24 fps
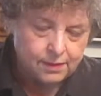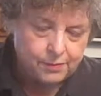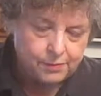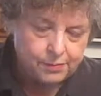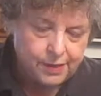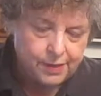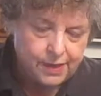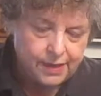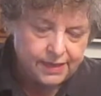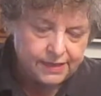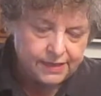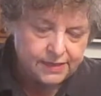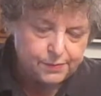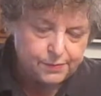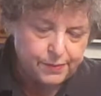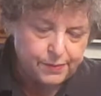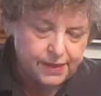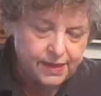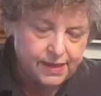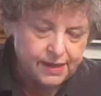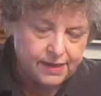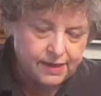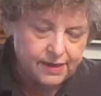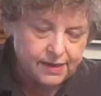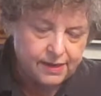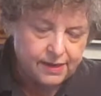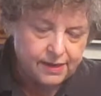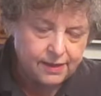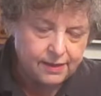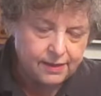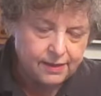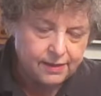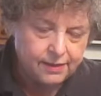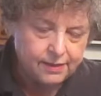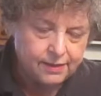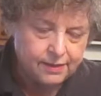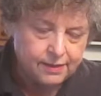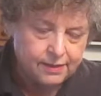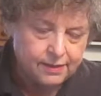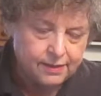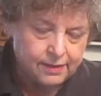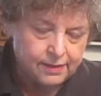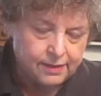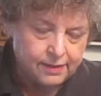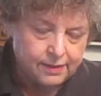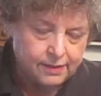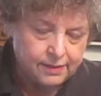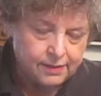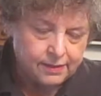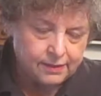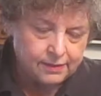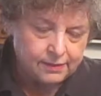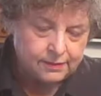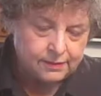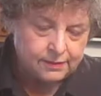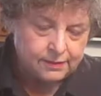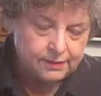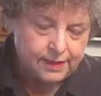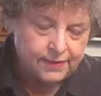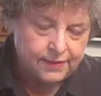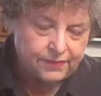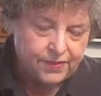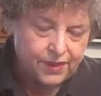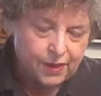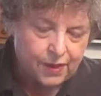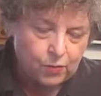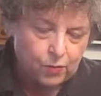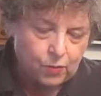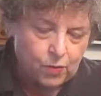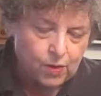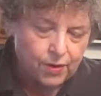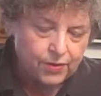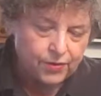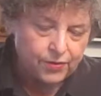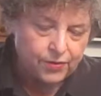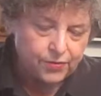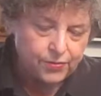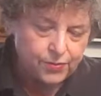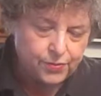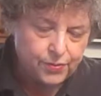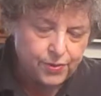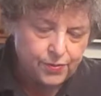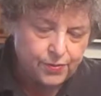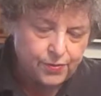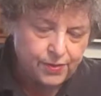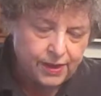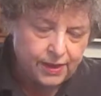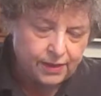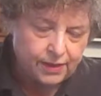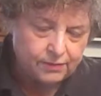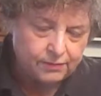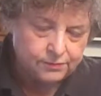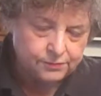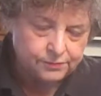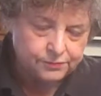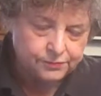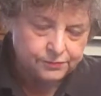but it's beginning to let that water through now.